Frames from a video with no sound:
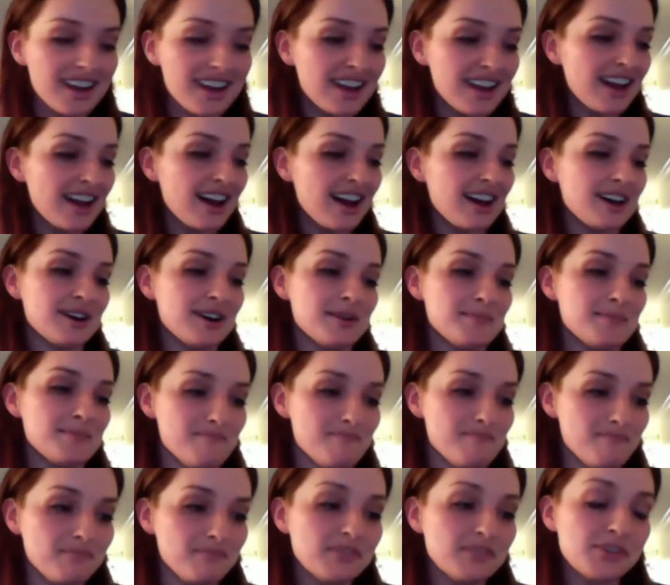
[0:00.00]

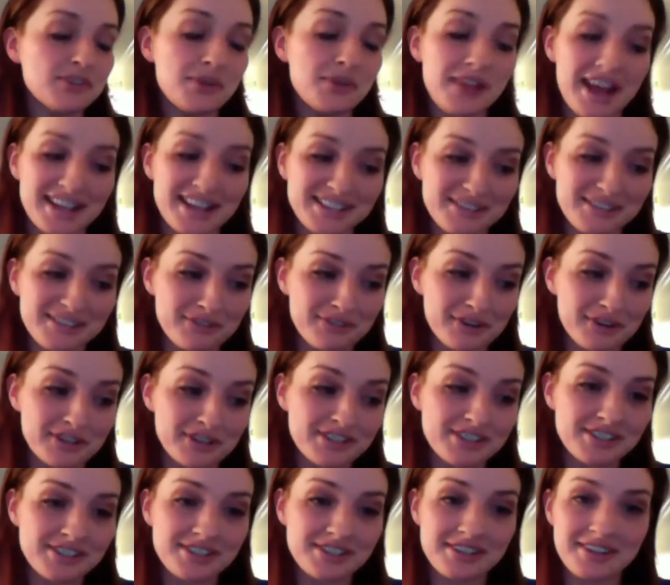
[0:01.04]
Um, so that's the
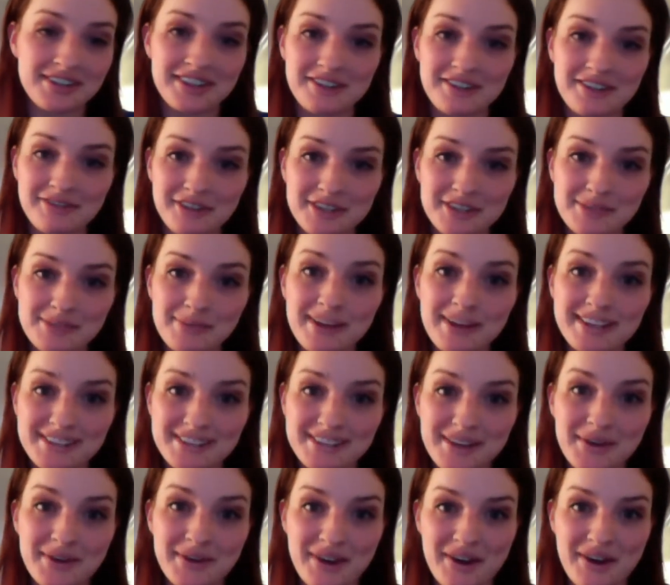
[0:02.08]
first the first place
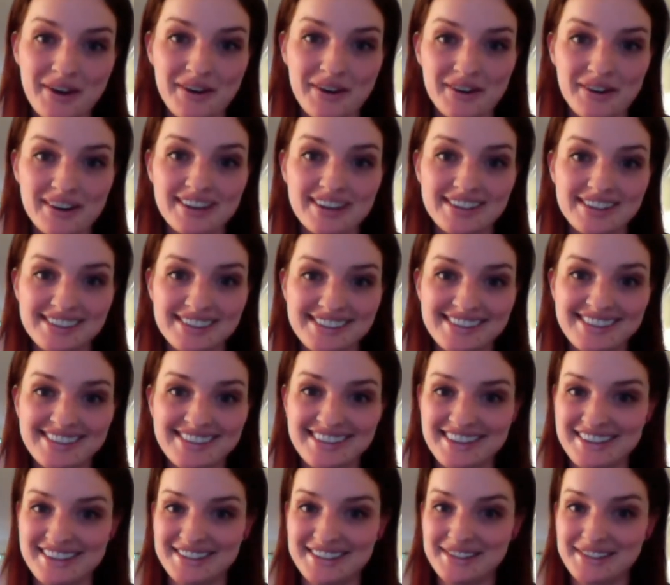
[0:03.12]
I would go is
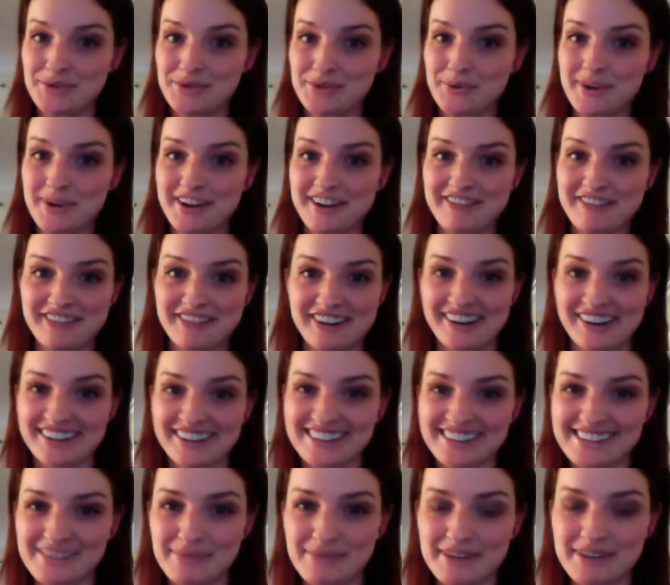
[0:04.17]
is the
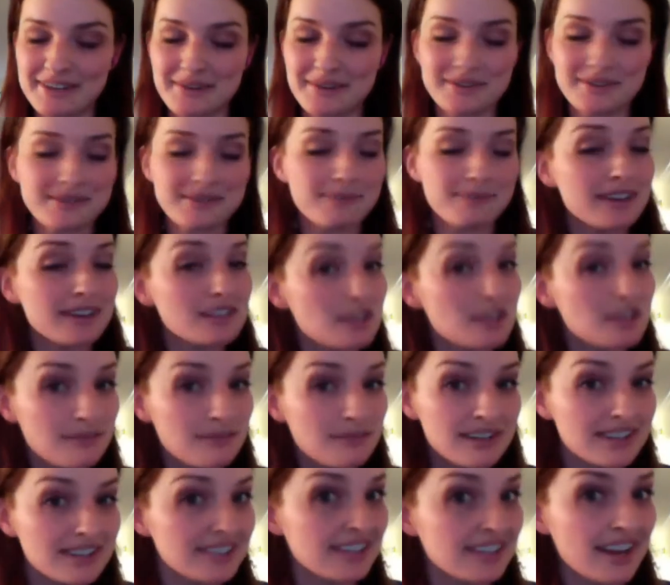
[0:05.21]
Twitterverse, but don't spend too
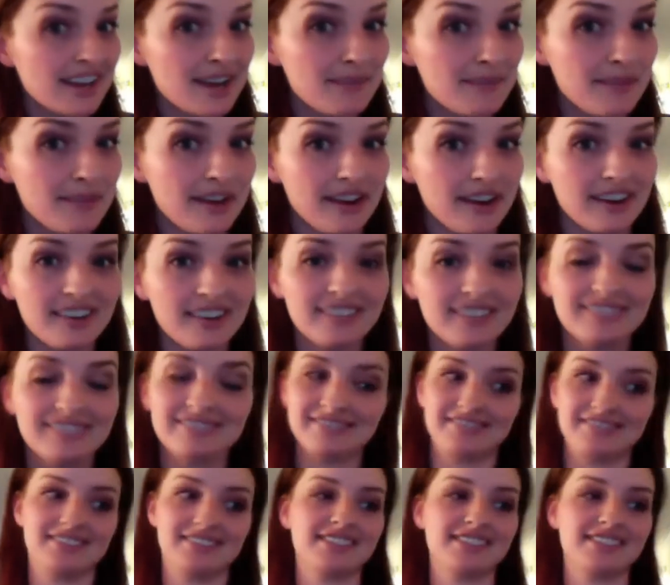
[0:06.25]
much time there. Yeah.